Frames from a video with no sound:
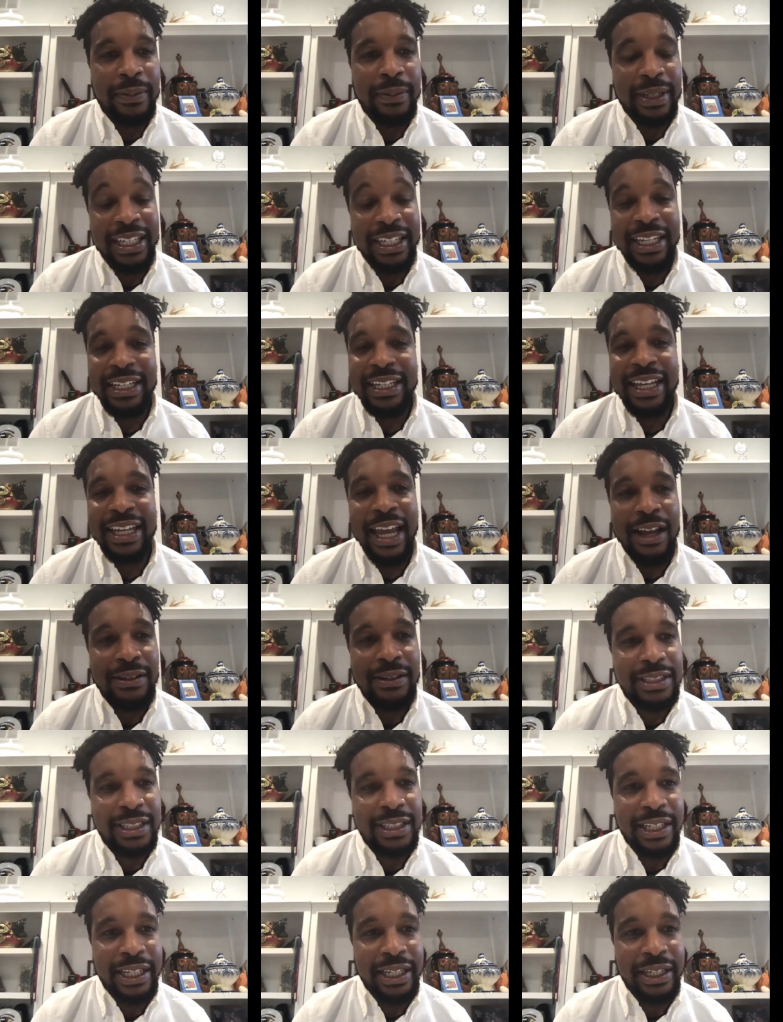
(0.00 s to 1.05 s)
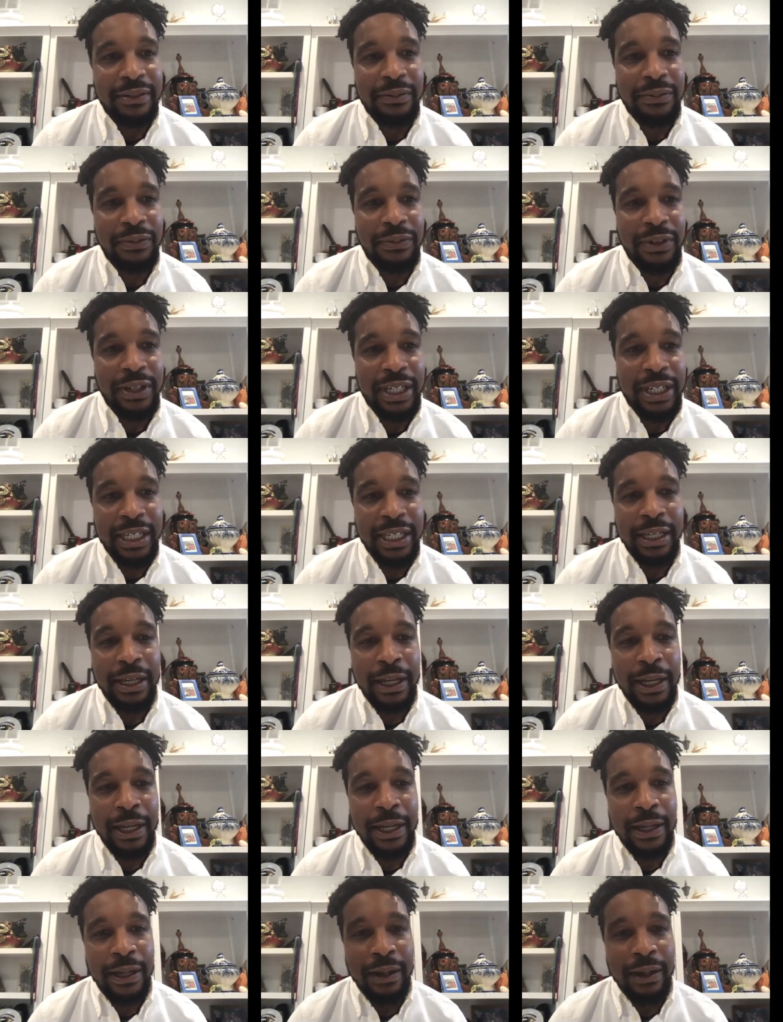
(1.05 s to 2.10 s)
get counseling and free
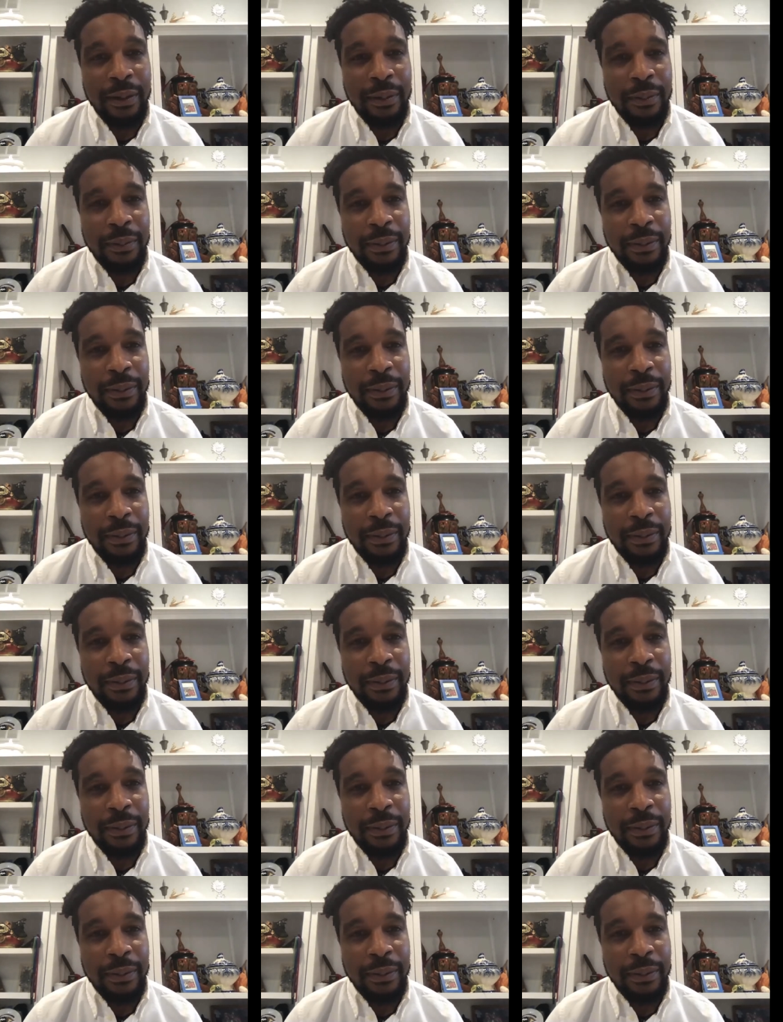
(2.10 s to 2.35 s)
uh,